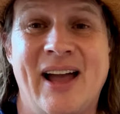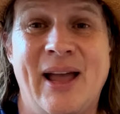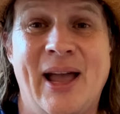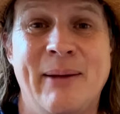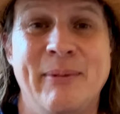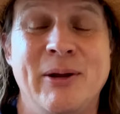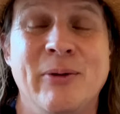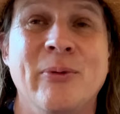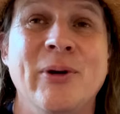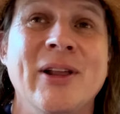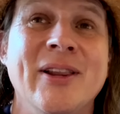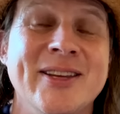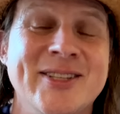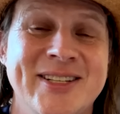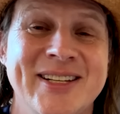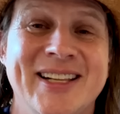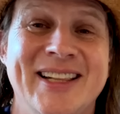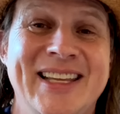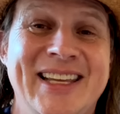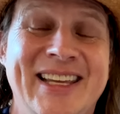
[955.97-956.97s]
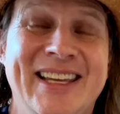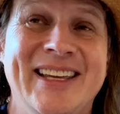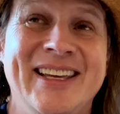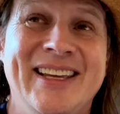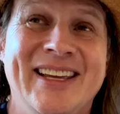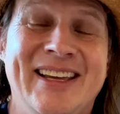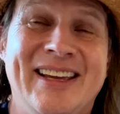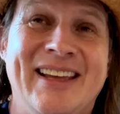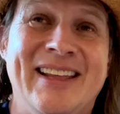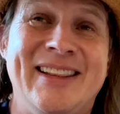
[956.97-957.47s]
I mean, realistically,
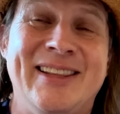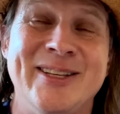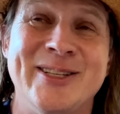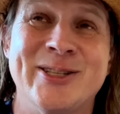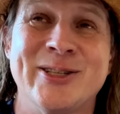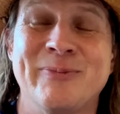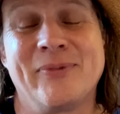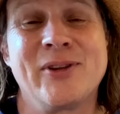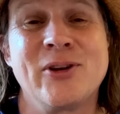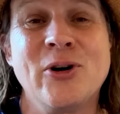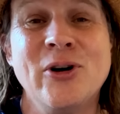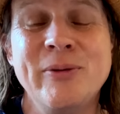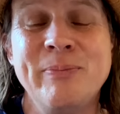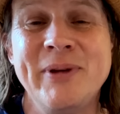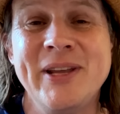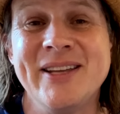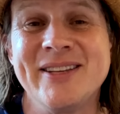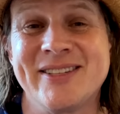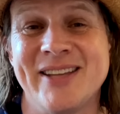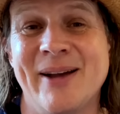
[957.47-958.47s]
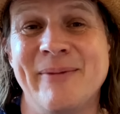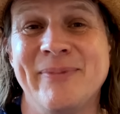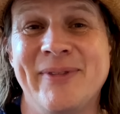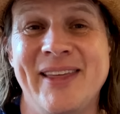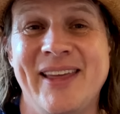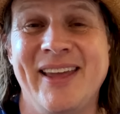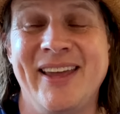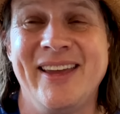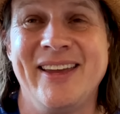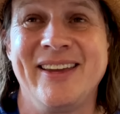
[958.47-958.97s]
this could be
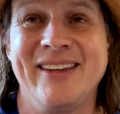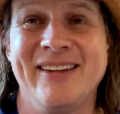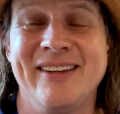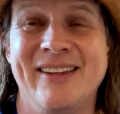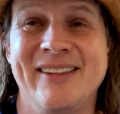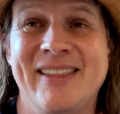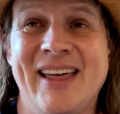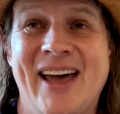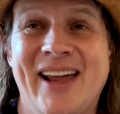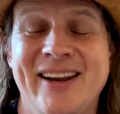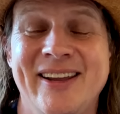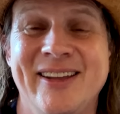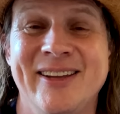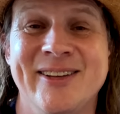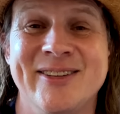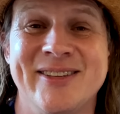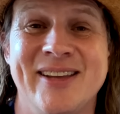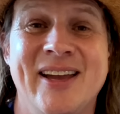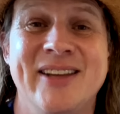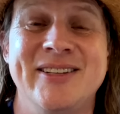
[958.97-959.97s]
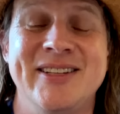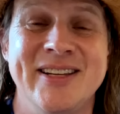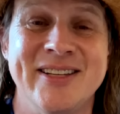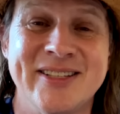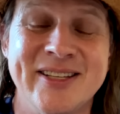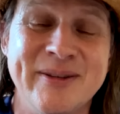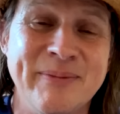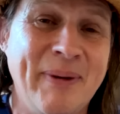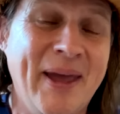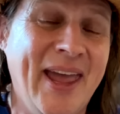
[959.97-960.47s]
something that is a
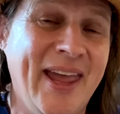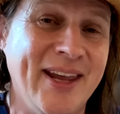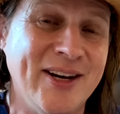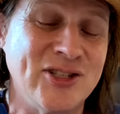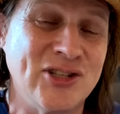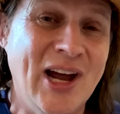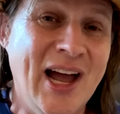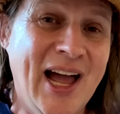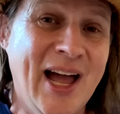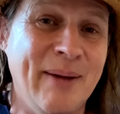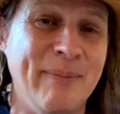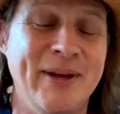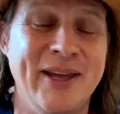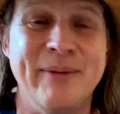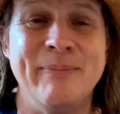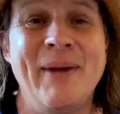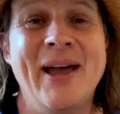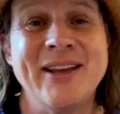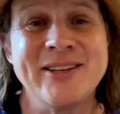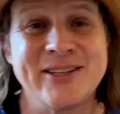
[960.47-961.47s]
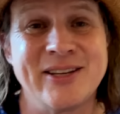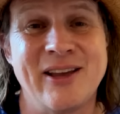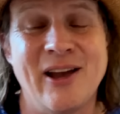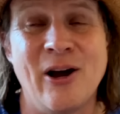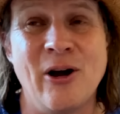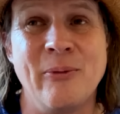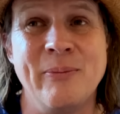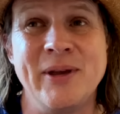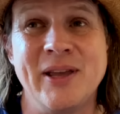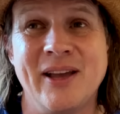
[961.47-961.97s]
decent paying job in
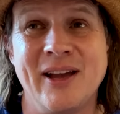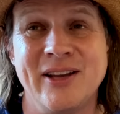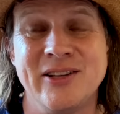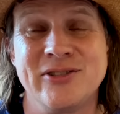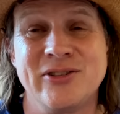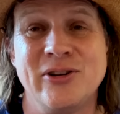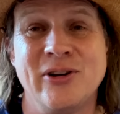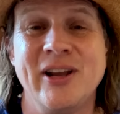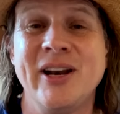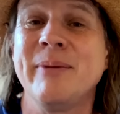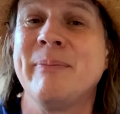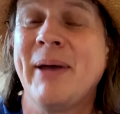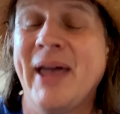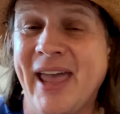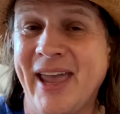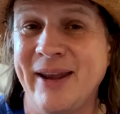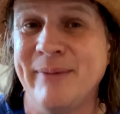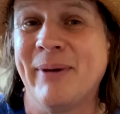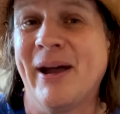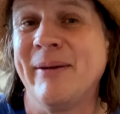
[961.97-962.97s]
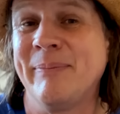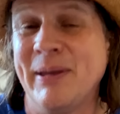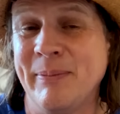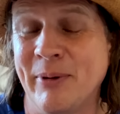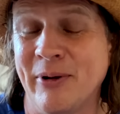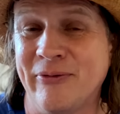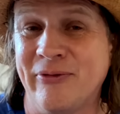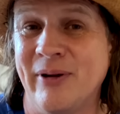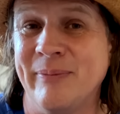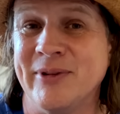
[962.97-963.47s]
Mexico because you're getting paid by
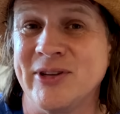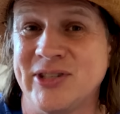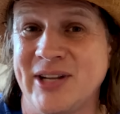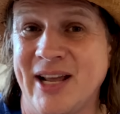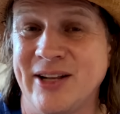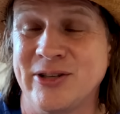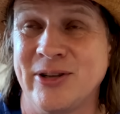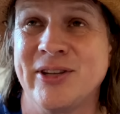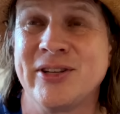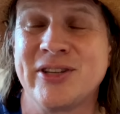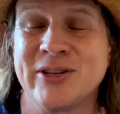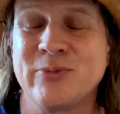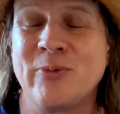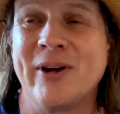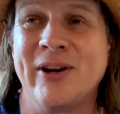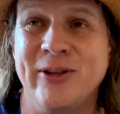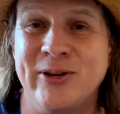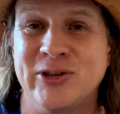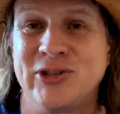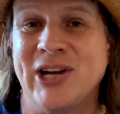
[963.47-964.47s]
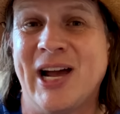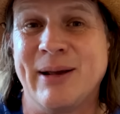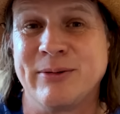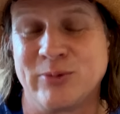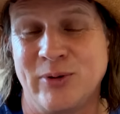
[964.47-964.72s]
people from the state. So this is one of those jobs